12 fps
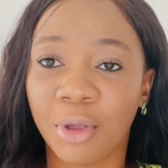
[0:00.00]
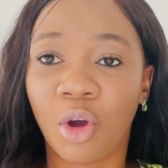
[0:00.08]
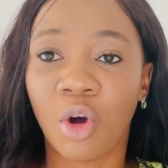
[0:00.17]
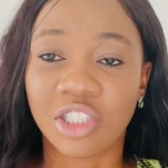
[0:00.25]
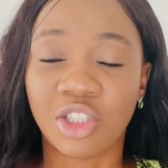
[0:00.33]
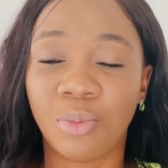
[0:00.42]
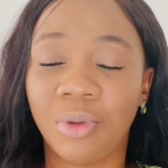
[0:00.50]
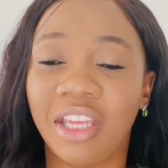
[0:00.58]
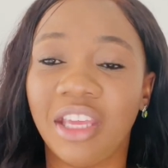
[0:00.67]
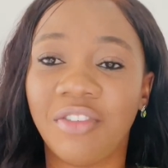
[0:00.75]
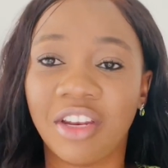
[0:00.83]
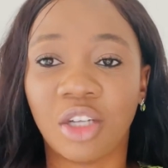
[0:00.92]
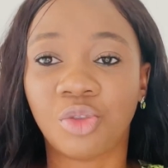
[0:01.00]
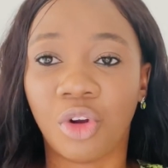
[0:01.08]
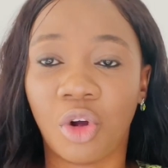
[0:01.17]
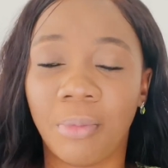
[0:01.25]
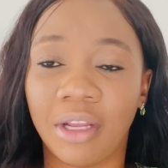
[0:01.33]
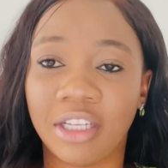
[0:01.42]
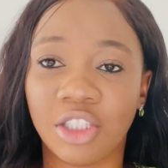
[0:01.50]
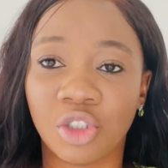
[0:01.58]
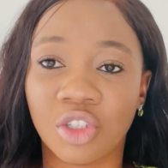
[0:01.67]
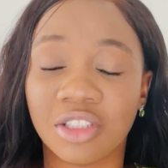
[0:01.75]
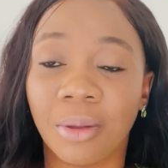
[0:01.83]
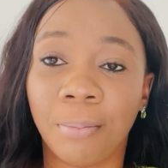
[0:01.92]
because they'll be giving out
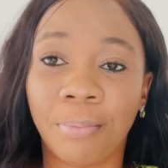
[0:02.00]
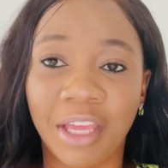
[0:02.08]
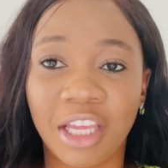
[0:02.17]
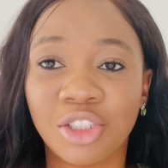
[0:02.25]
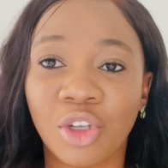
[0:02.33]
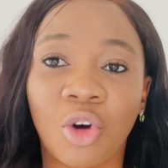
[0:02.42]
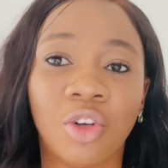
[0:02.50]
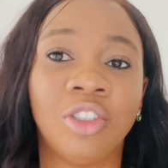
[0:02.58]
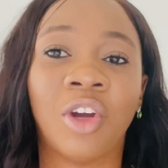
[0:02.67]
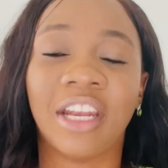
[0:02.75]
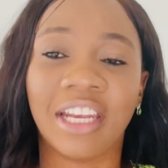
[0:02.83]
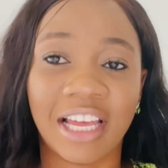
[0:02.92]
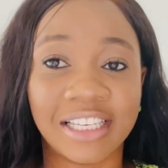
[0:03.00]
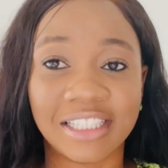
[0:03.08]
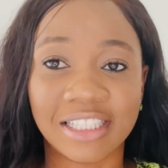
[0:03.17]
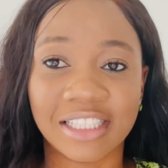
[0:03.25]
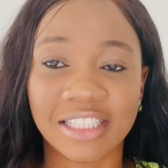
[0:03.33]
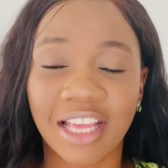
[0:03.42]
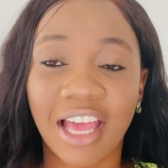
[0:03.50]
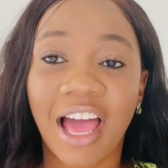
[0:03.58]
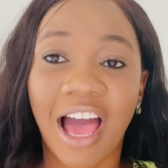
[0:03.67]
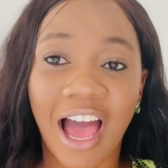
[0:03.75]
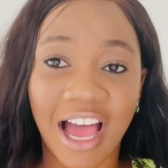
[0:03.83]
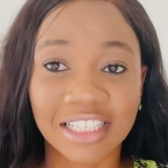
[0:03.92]
recommendations based on your
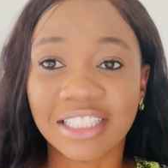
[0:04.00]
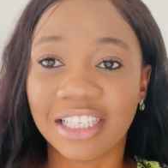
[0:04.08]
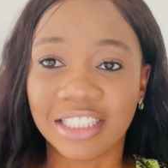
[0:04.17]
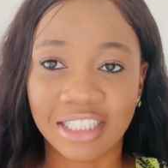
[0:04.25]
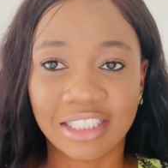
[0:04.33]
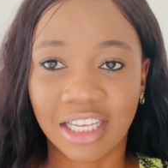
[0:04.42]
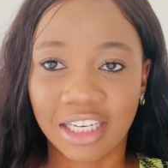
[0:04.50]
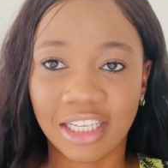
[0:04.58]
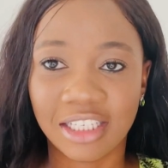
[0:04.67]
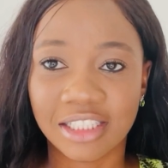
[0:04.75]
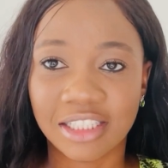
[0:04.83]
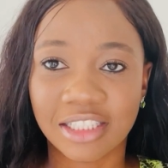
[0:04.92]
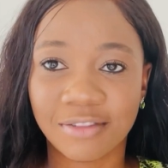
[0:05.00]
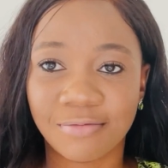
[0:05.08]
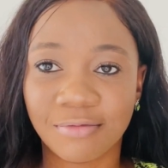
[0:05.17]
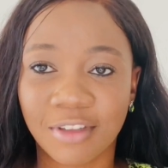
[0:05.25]
analysis as a data analyst.